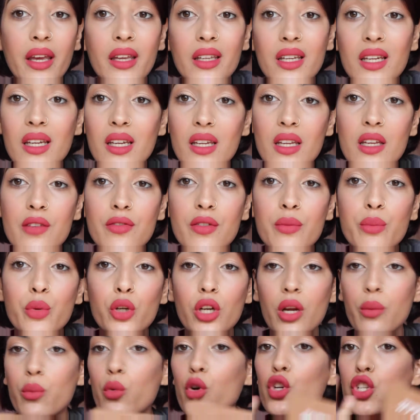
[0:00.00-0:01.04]
I didn't even
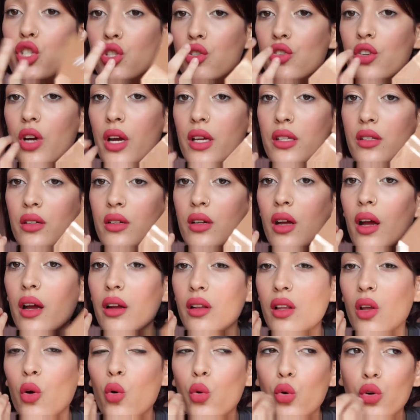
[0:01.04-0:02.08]
put a
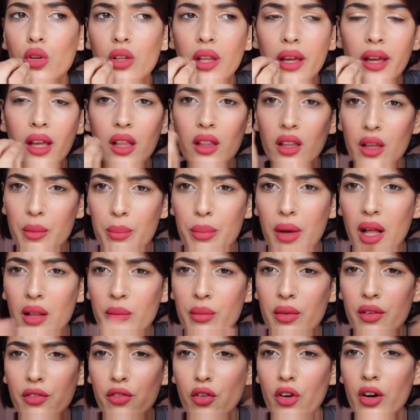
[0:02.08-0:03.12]
moisturizer or like a lip
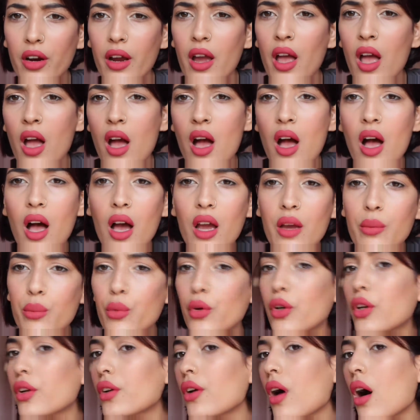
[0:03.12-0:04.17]
balm before I
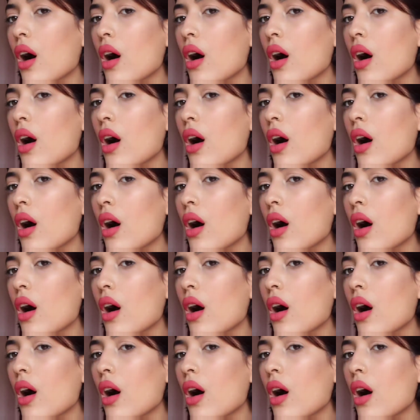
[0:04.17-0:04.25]
put it